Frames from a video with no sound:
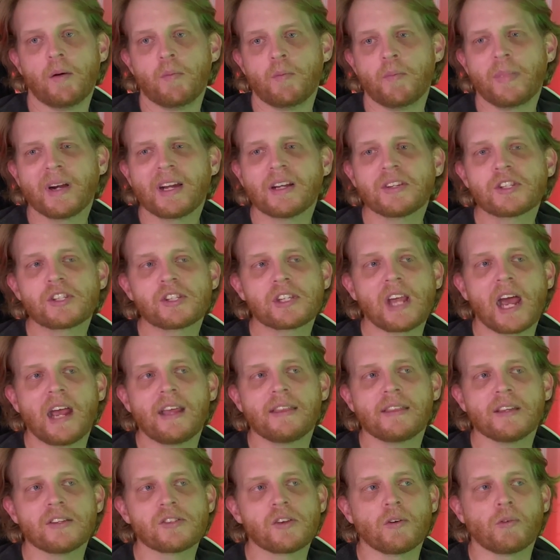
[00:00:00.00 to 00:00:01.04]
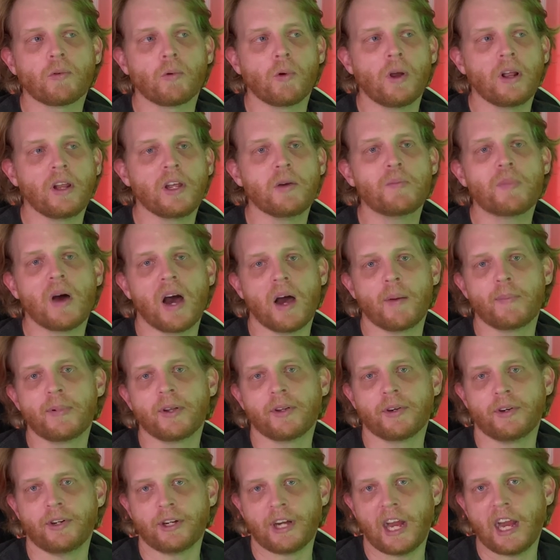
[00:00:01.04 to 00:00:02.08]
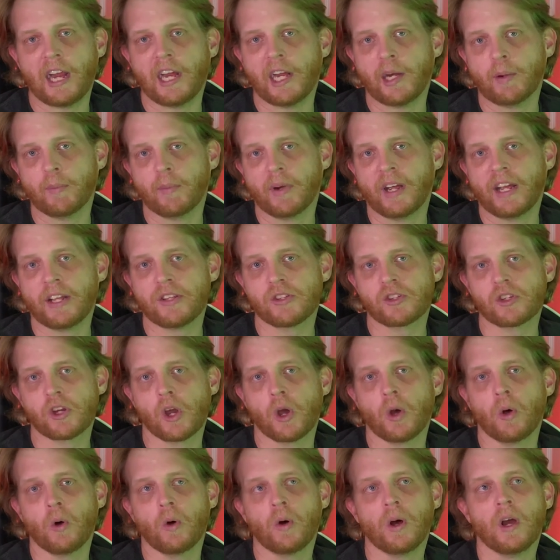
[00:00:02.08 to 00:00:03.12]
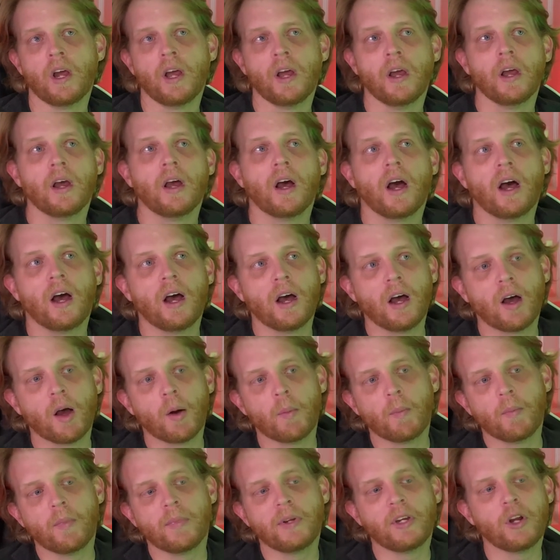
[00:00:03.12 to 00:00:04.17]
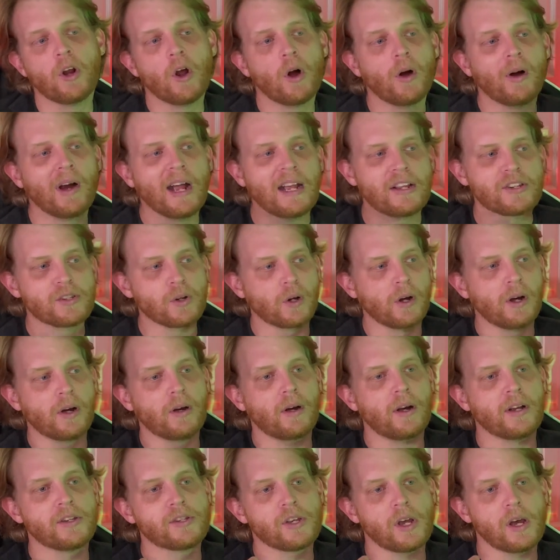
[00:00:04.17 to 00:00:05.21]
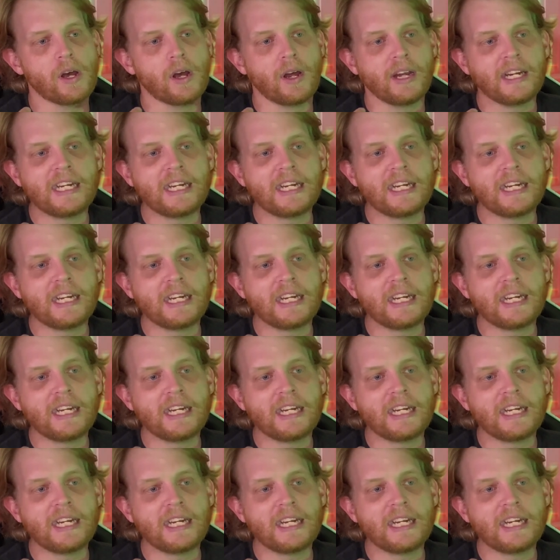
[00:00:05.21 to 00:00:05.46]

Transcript: Because SCYTHE is a really popular game. And so, as a